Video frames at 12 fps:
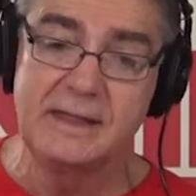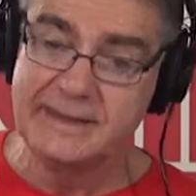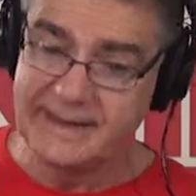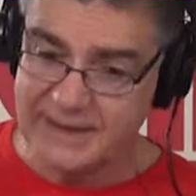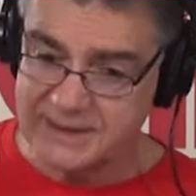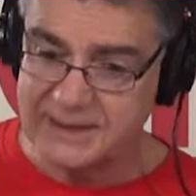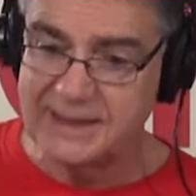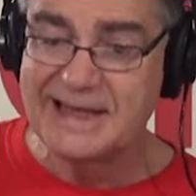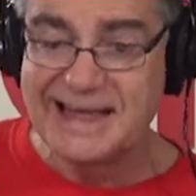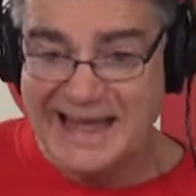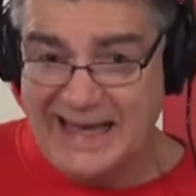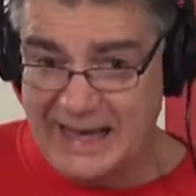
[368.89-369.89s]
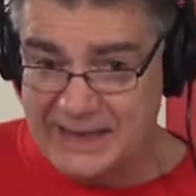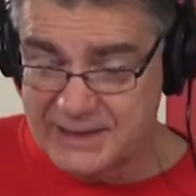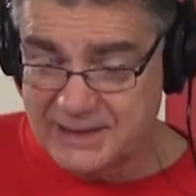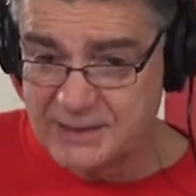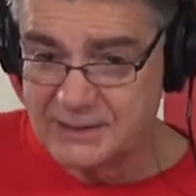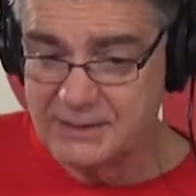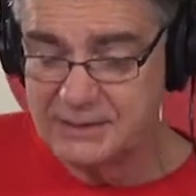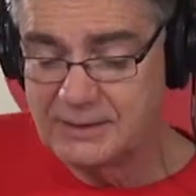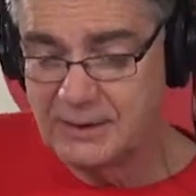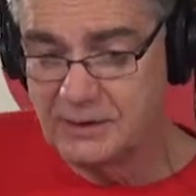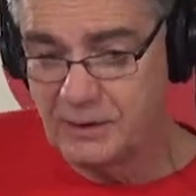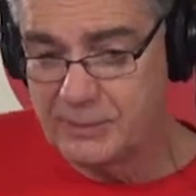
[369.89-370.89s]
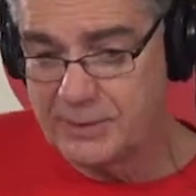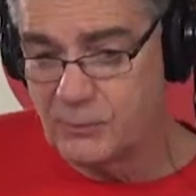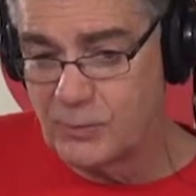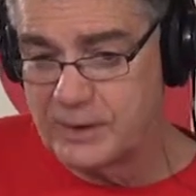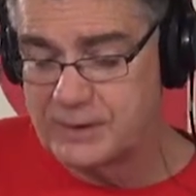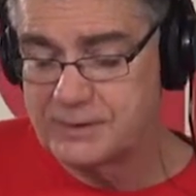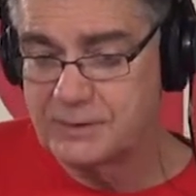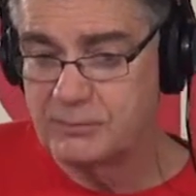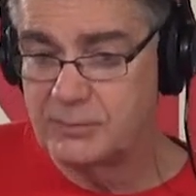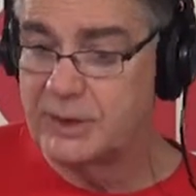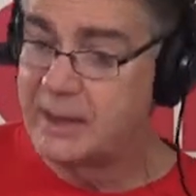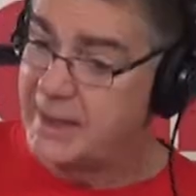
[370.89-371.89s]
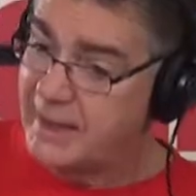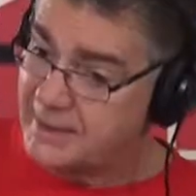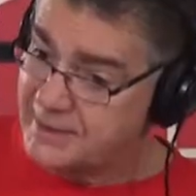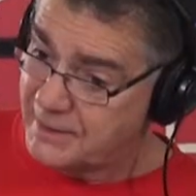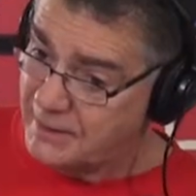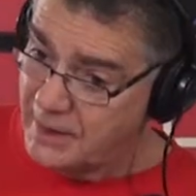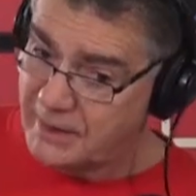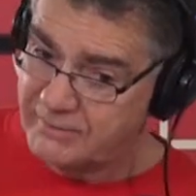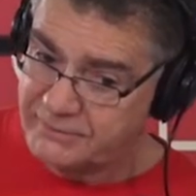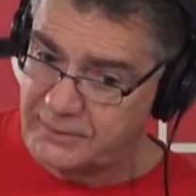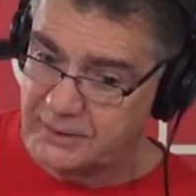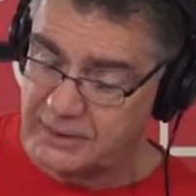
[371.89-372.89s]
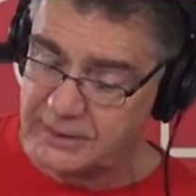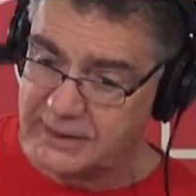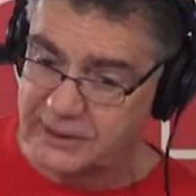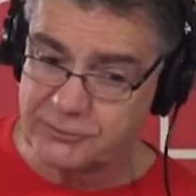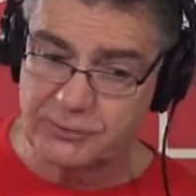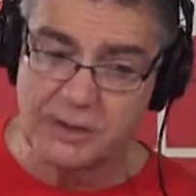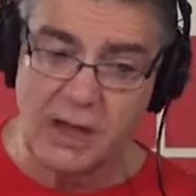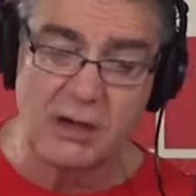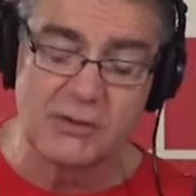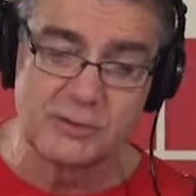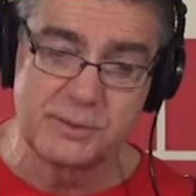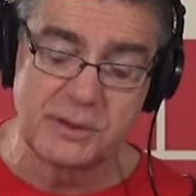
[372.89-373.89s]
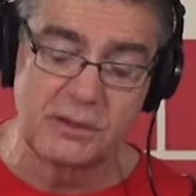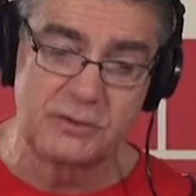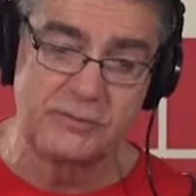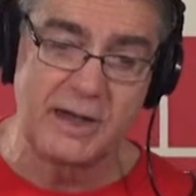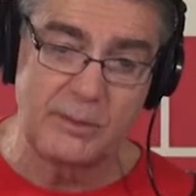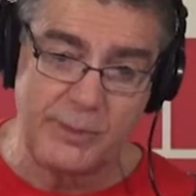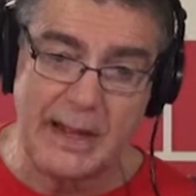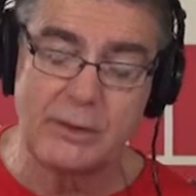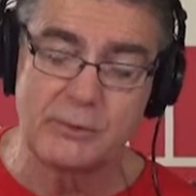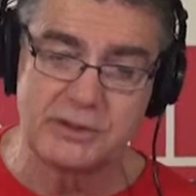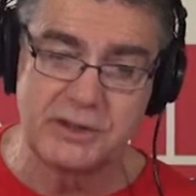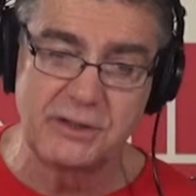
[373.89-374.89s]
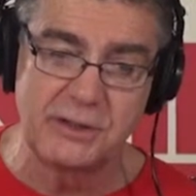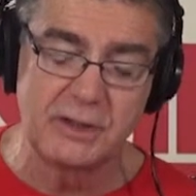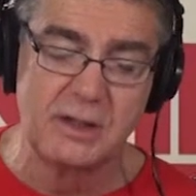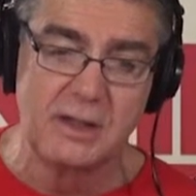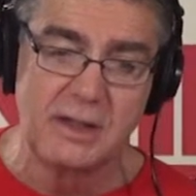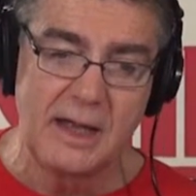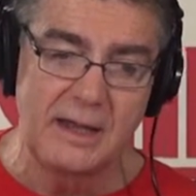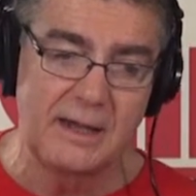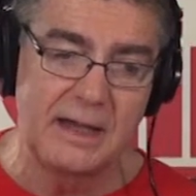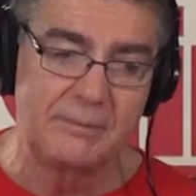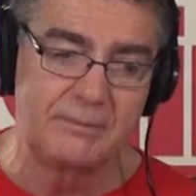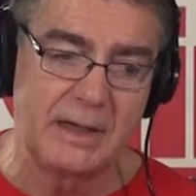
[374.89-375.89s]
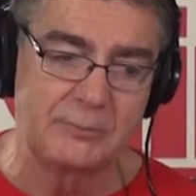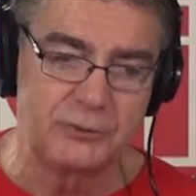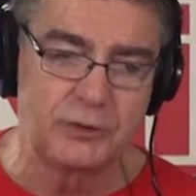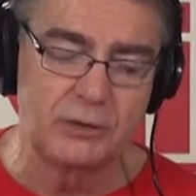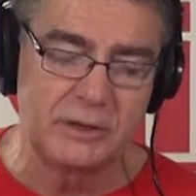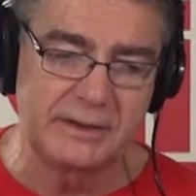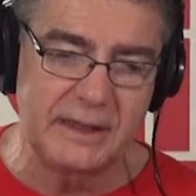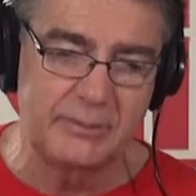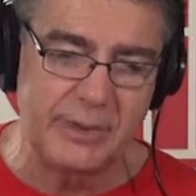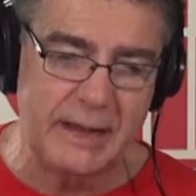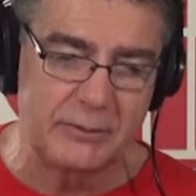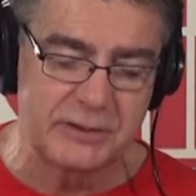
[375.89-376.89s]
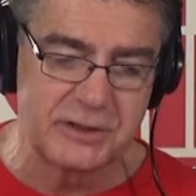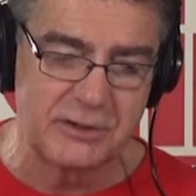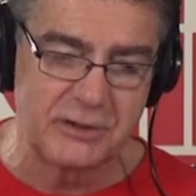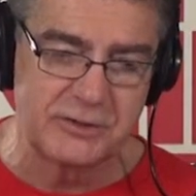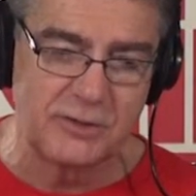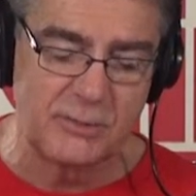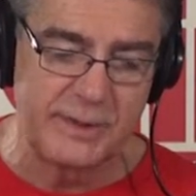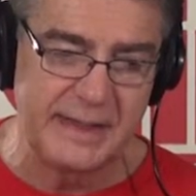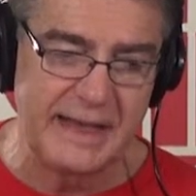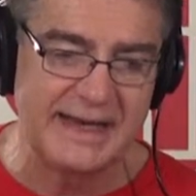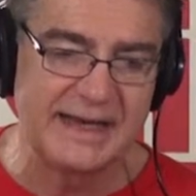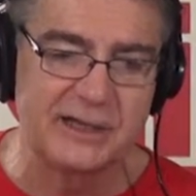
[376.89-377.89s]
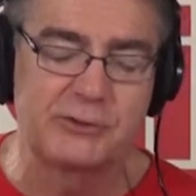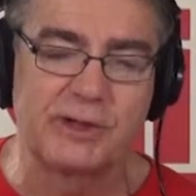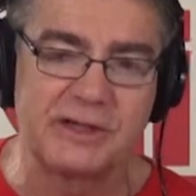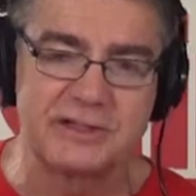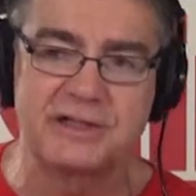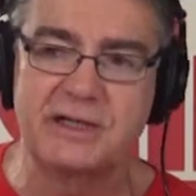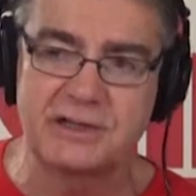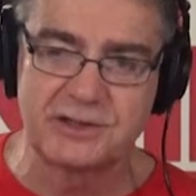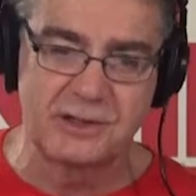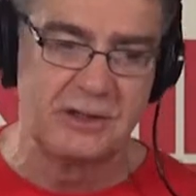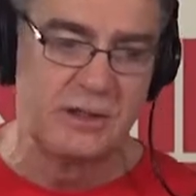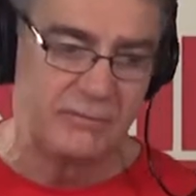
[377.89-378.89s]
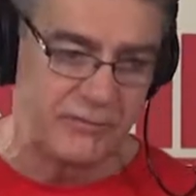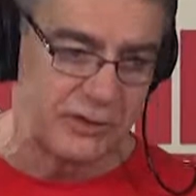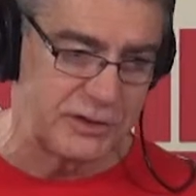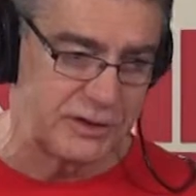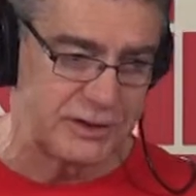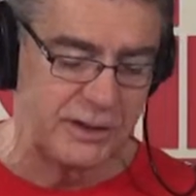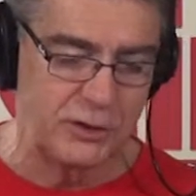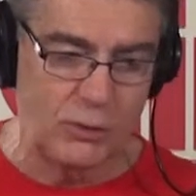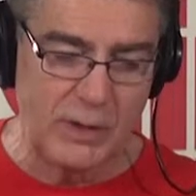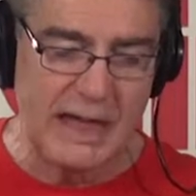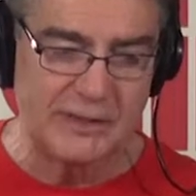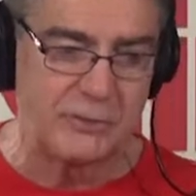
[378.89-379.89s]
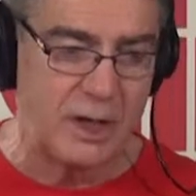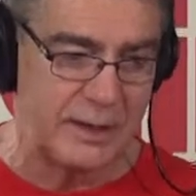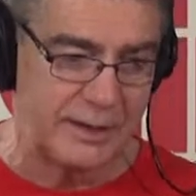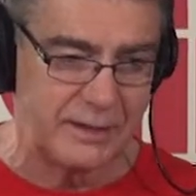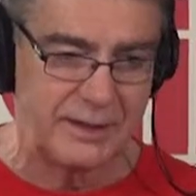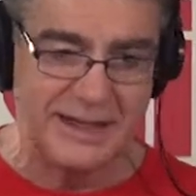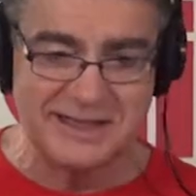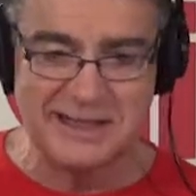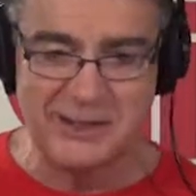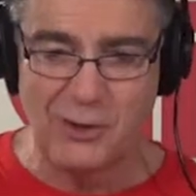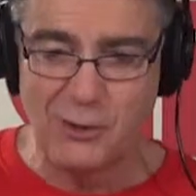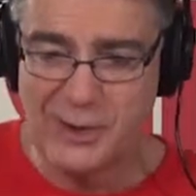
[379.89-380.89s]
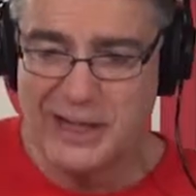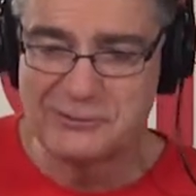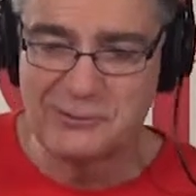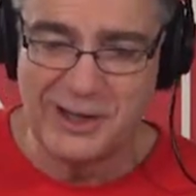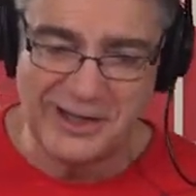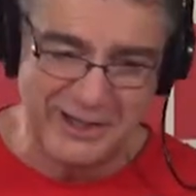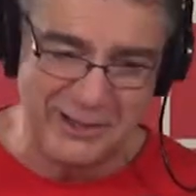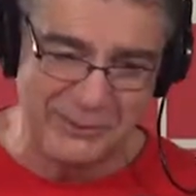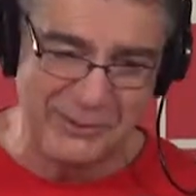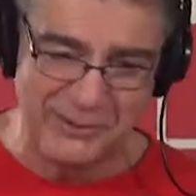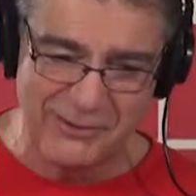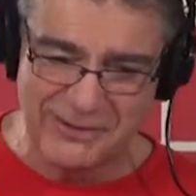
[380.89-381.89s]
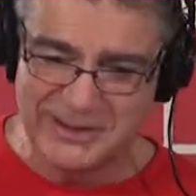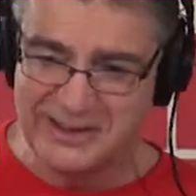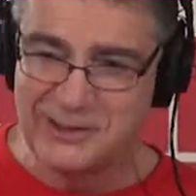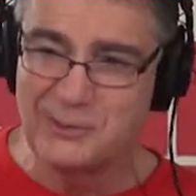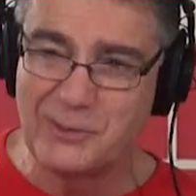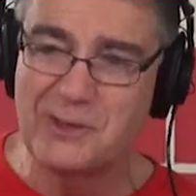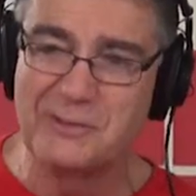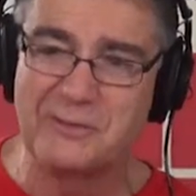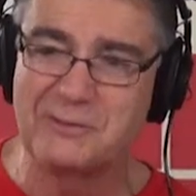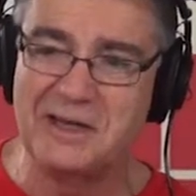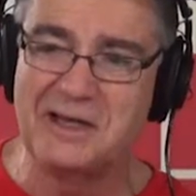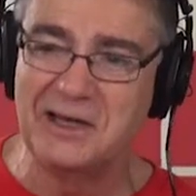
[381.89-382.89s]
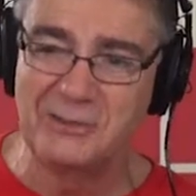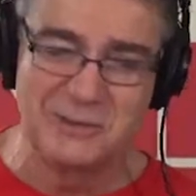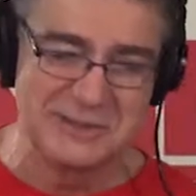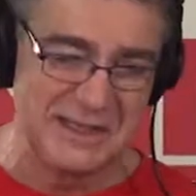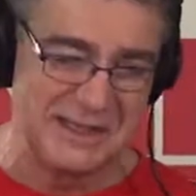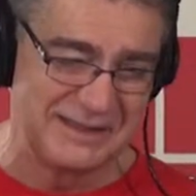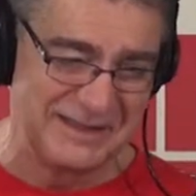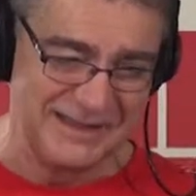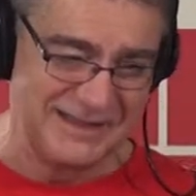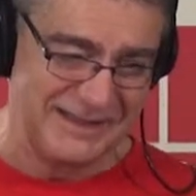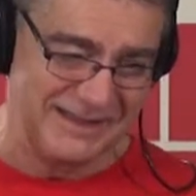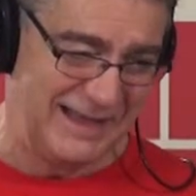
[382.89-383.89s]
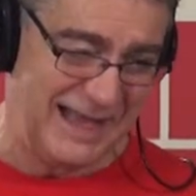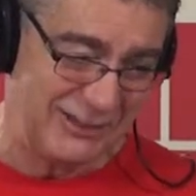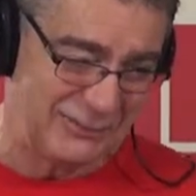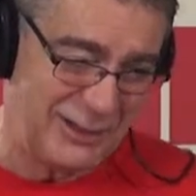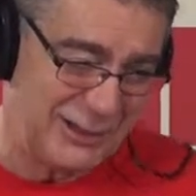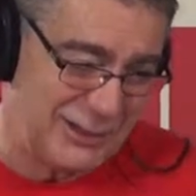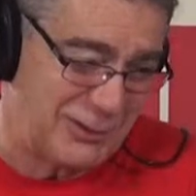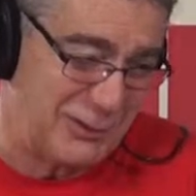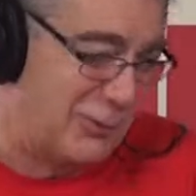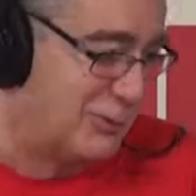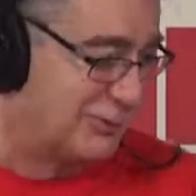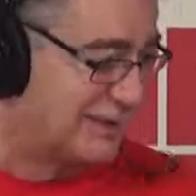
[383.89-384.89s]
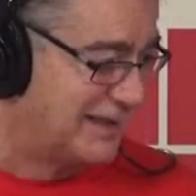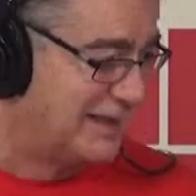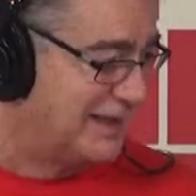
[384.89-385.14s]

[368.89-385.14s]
Yes, adds a little bit of weight, but it adds a lot of extra dollars because you've got power steering. I'm sure that power steering is going to be electric assist versus the old hydraulic. I say old hydraulic. Here we are, 2015, and we're saying the hydraulics are old.